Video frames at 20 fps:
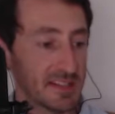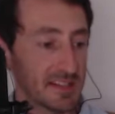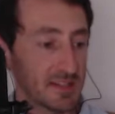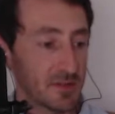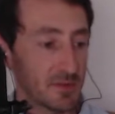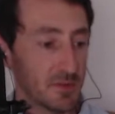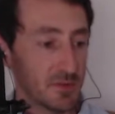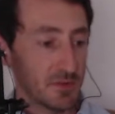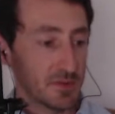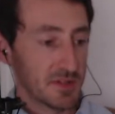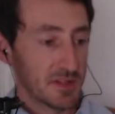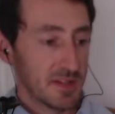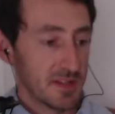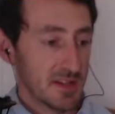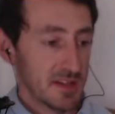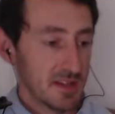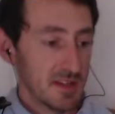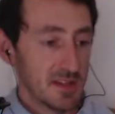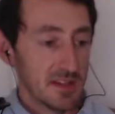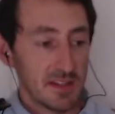is called
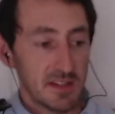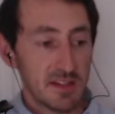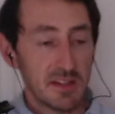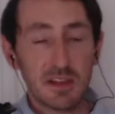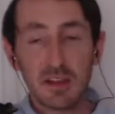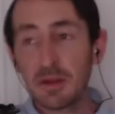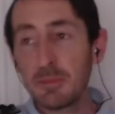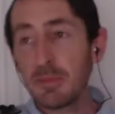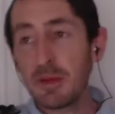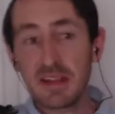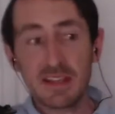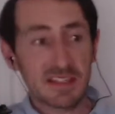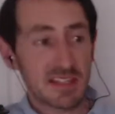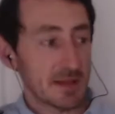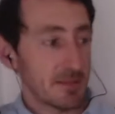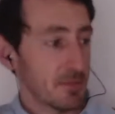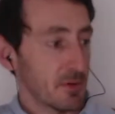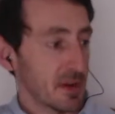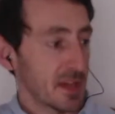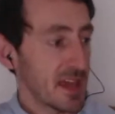You Could Have Been
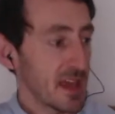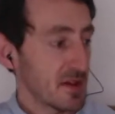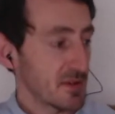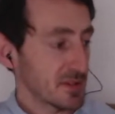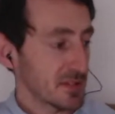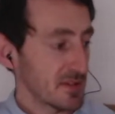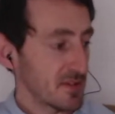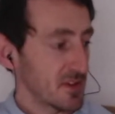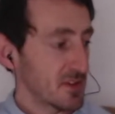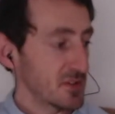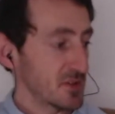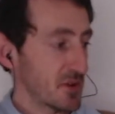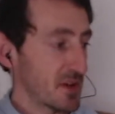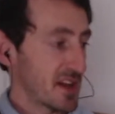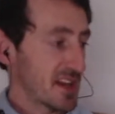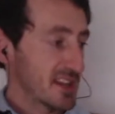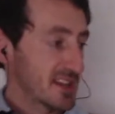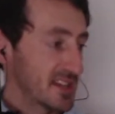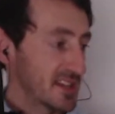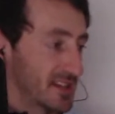Somebody Else If You
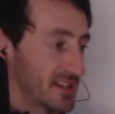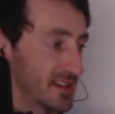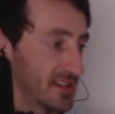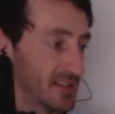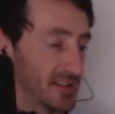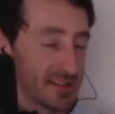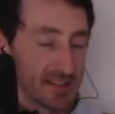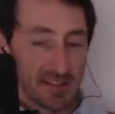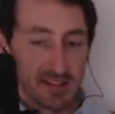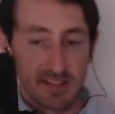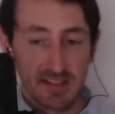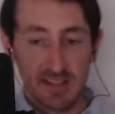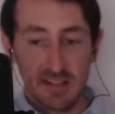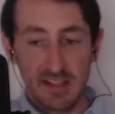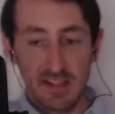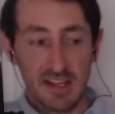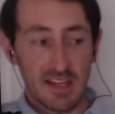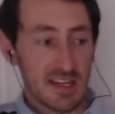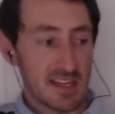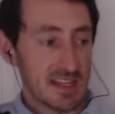Tried.
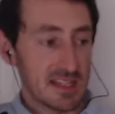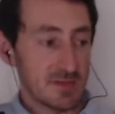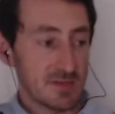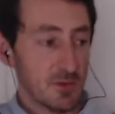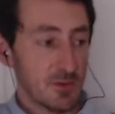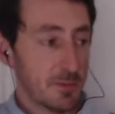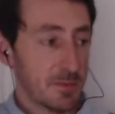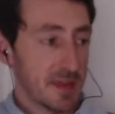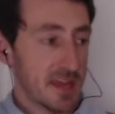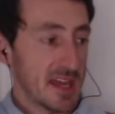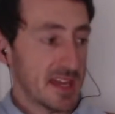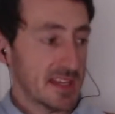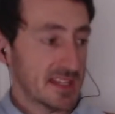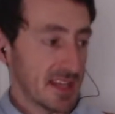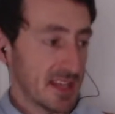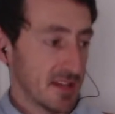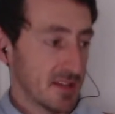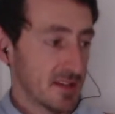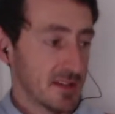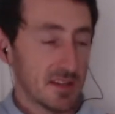And it's for
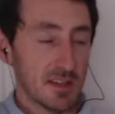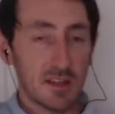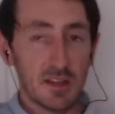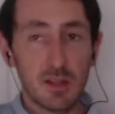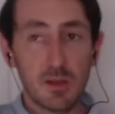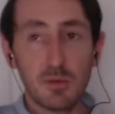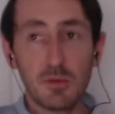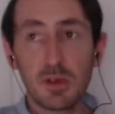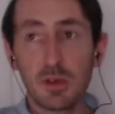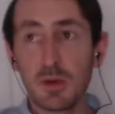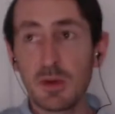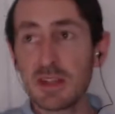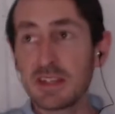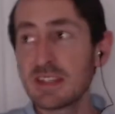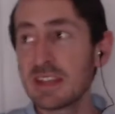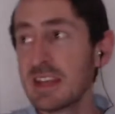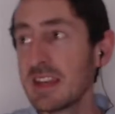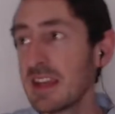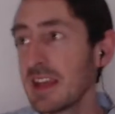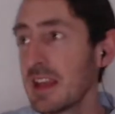Pieta, who
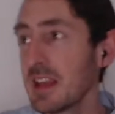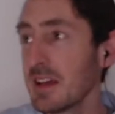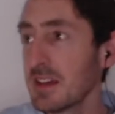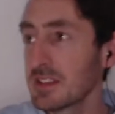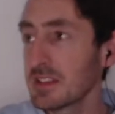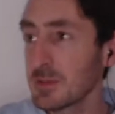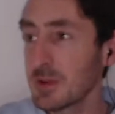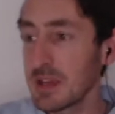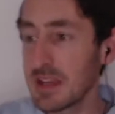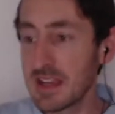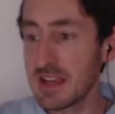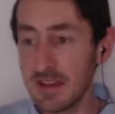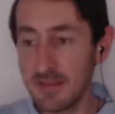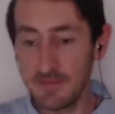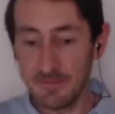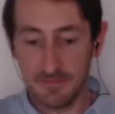requested it last week.